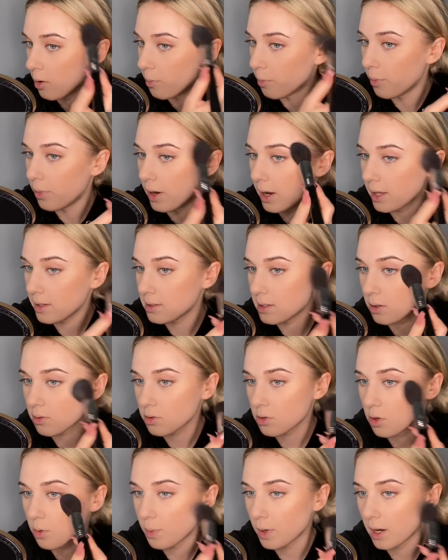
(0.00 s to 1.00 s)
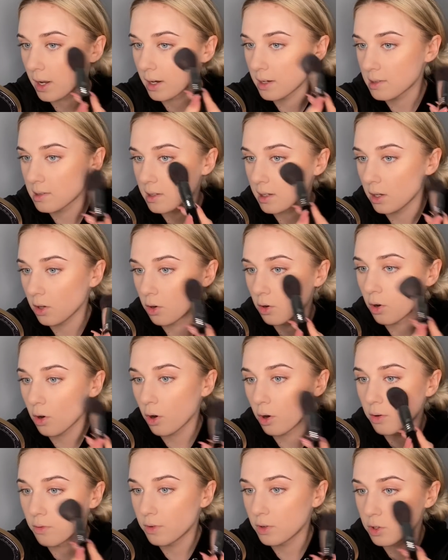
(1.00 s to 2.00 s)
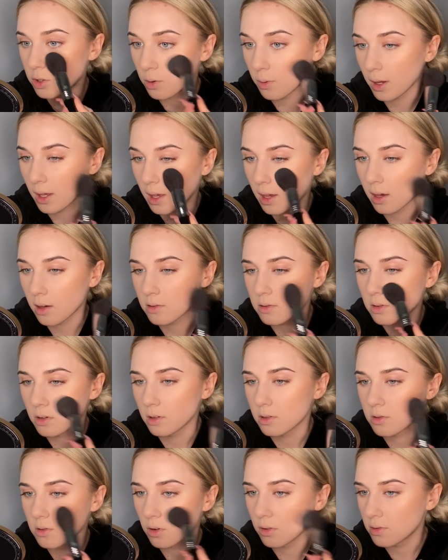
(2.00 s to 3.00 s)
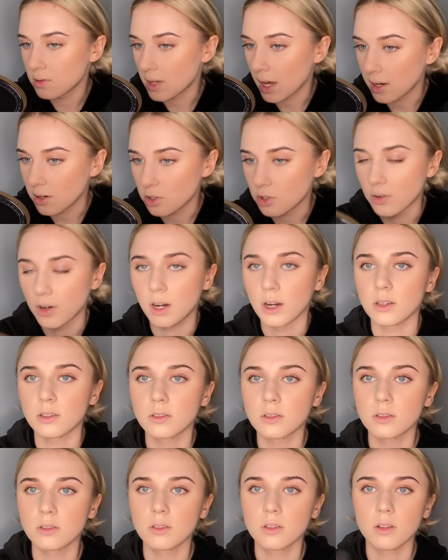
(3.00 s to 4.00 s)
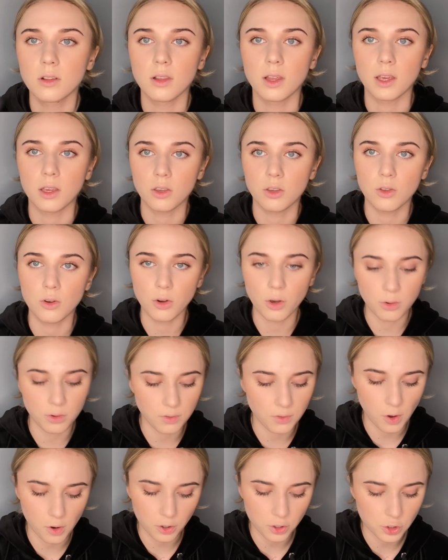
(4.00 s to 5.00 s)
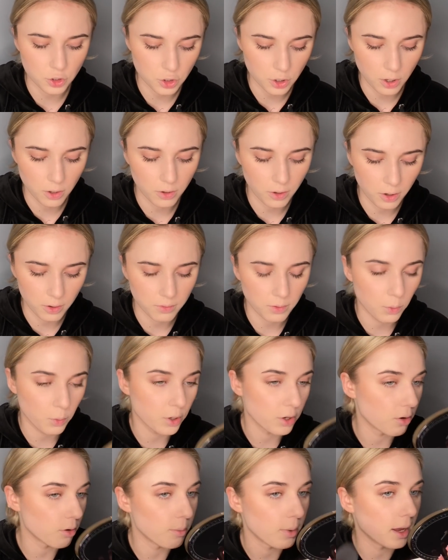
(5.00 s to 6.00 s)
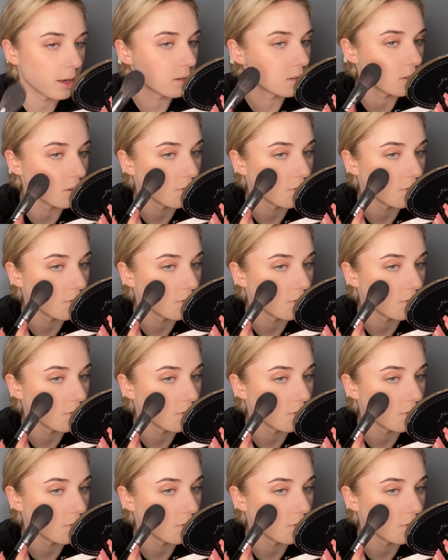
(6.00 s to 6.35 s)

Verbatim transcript: blends out super nicely. You're not overdoing it, so it's not dangerous. Like, you know you've got control over what you're applying to your